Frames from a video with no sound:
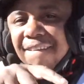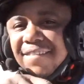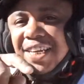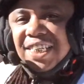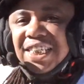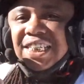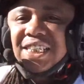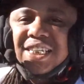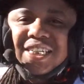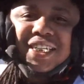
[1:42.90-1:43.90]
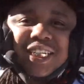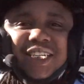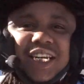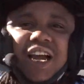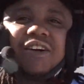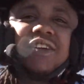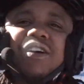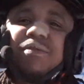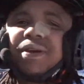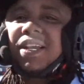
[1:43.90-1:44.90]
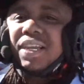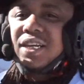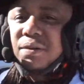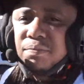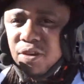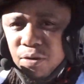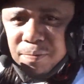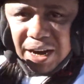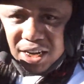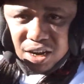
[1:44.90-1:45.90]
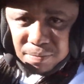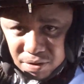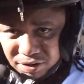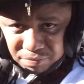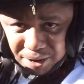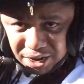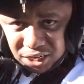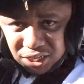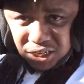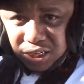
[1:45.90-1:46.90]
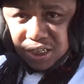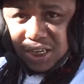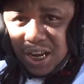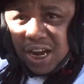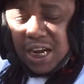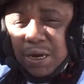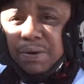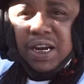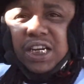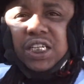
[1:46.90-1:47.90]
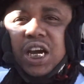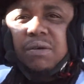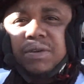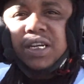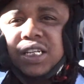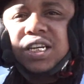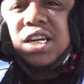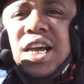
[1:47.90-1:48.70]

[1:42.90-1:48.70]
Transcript: that so I don't know, So we about to get up on this bike, and then we hit y'all when we get to the